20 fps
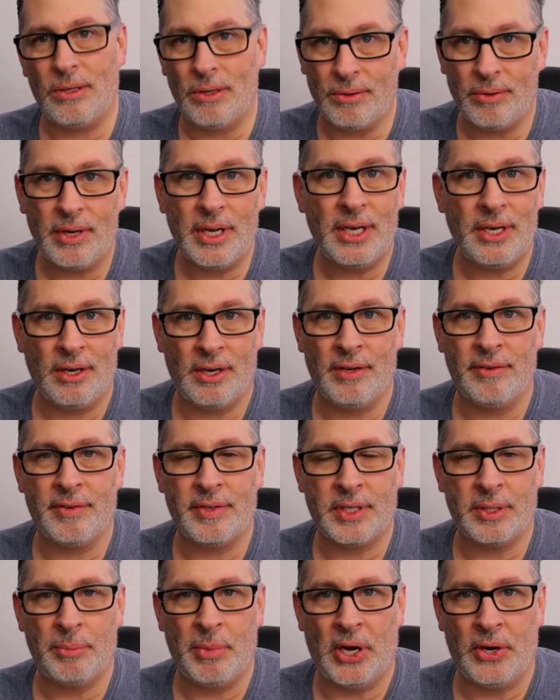Don't get
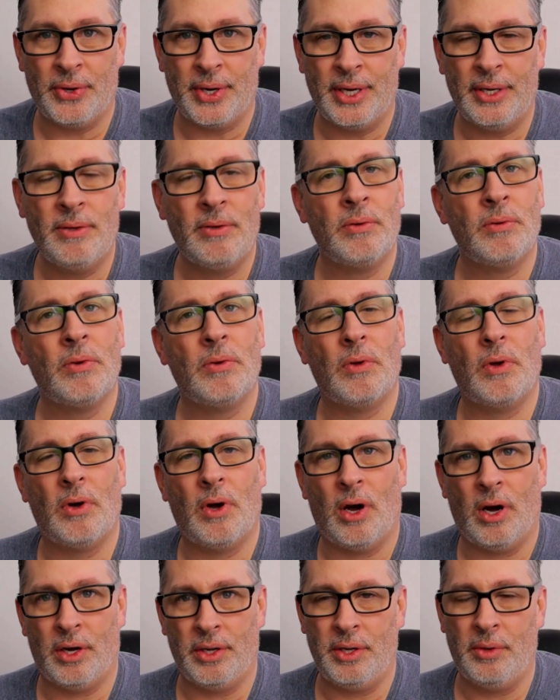nervous about it.
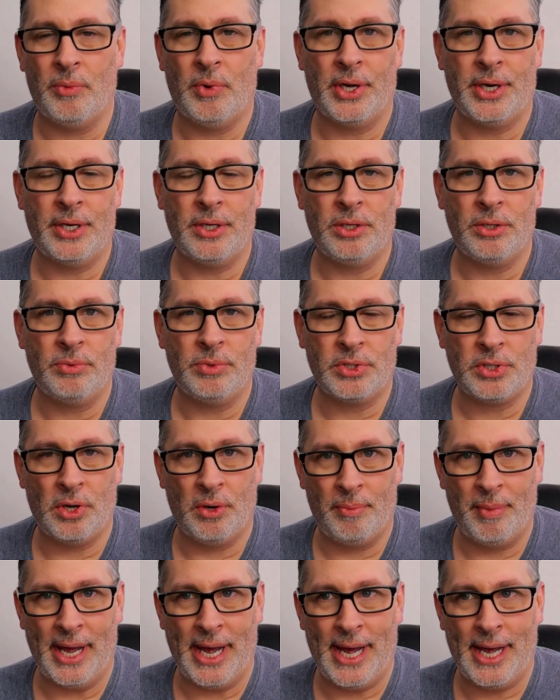All you want to do is
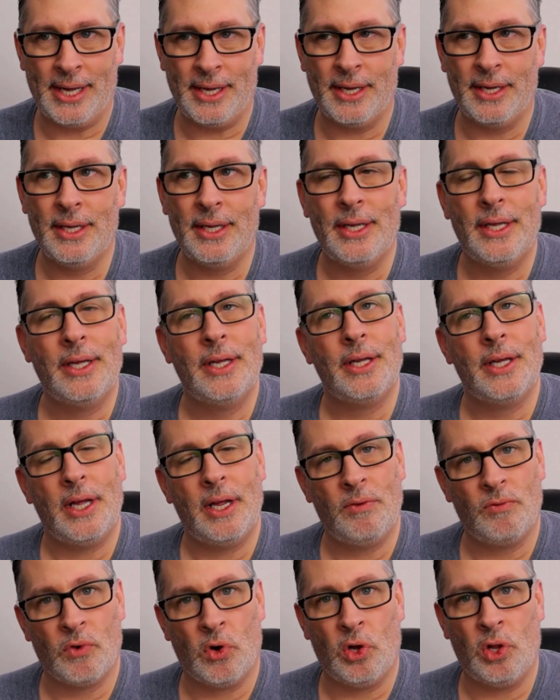go back
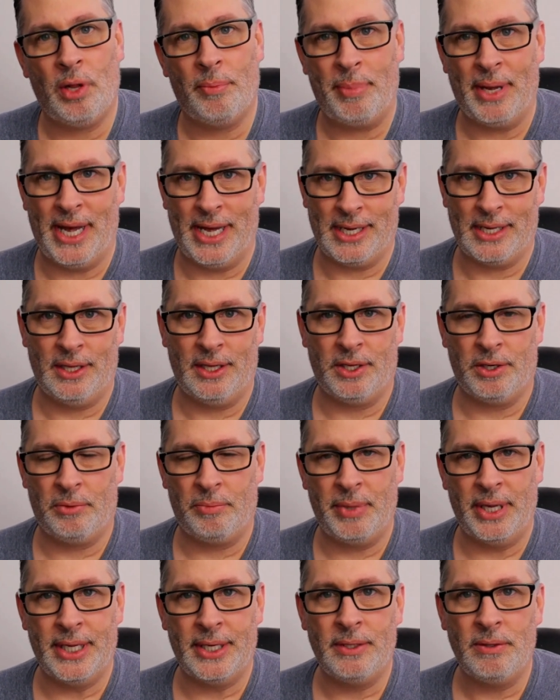and roll it back a
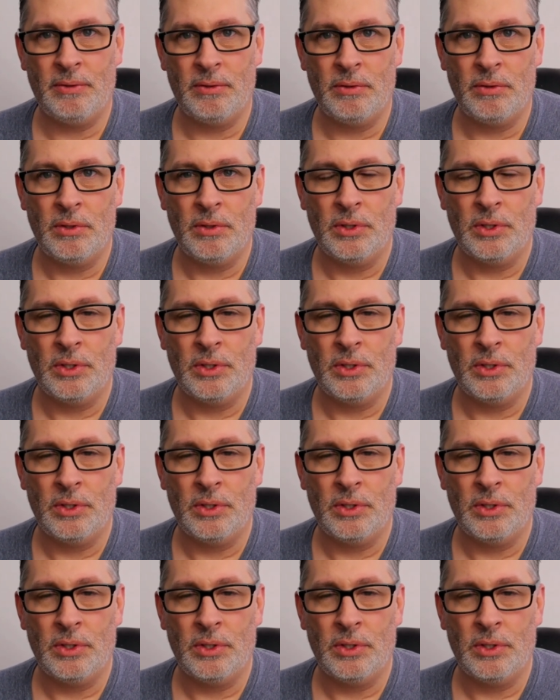little bit